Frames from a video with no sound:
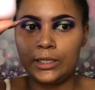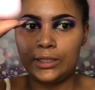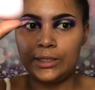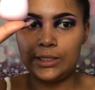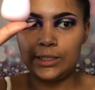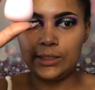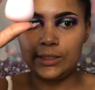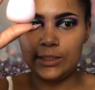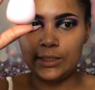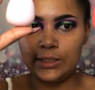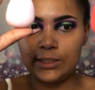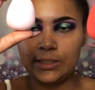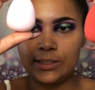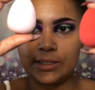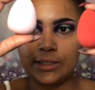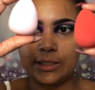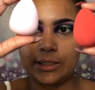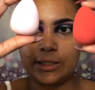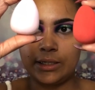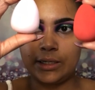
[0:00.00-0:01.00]
This is
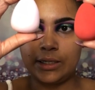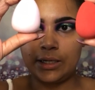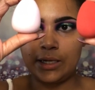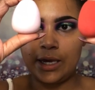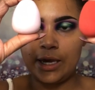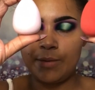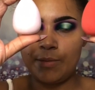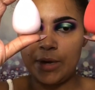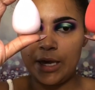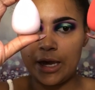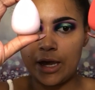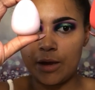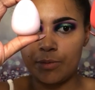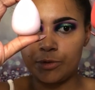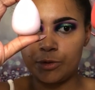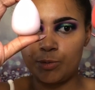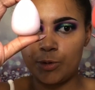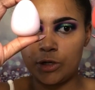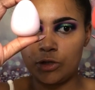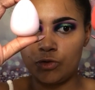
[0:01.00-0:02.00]
a makeup
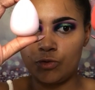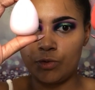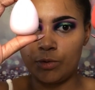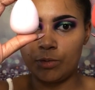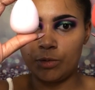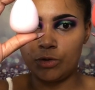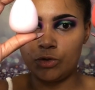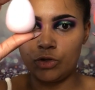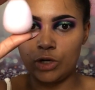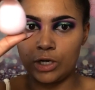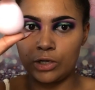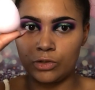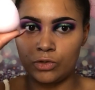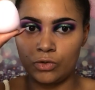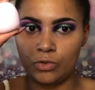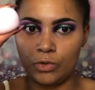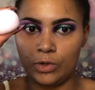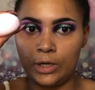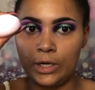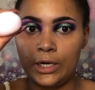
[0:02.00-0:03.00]
sponge from the
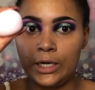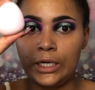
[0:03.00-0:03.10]
drugstore.